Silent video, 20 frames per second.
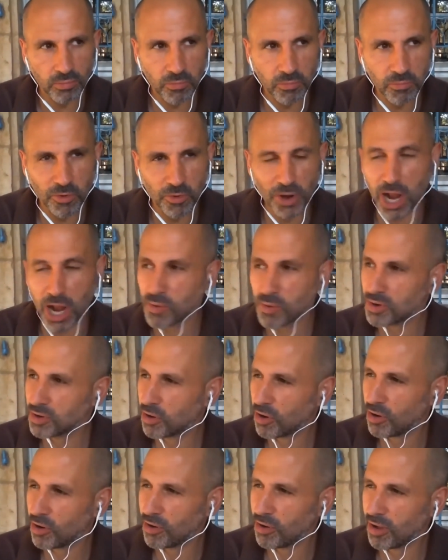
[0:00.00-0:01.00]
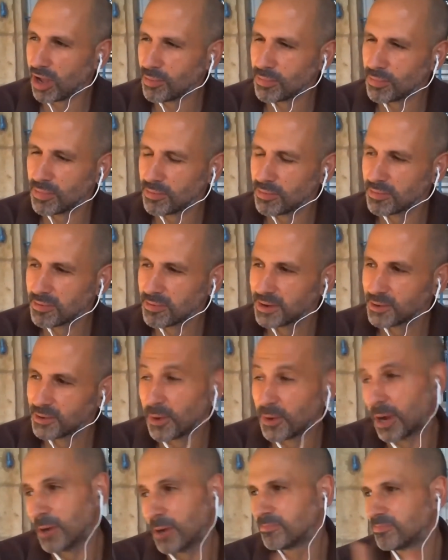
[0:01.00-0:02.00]
what I would call,
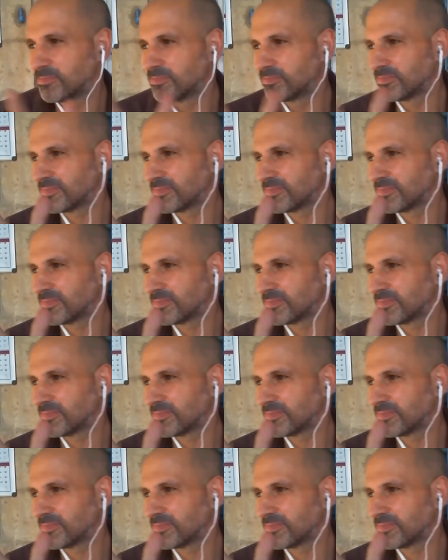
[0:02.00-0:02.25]
well,